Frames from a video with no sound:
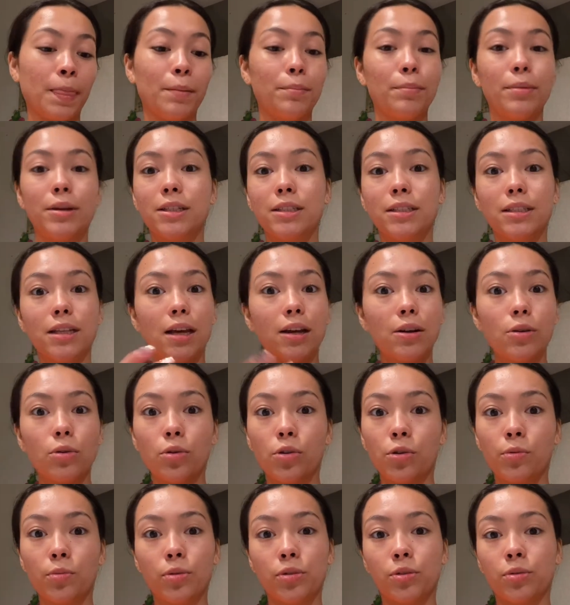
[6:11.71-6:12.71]
But it's not a
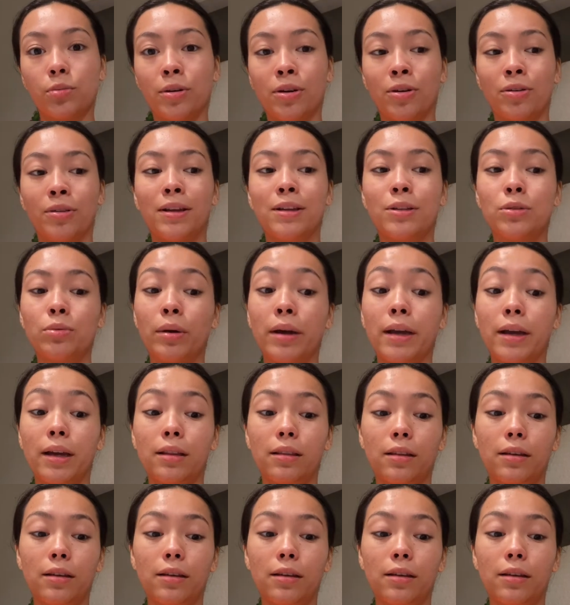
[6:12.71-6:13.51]
horrible smell, that's why I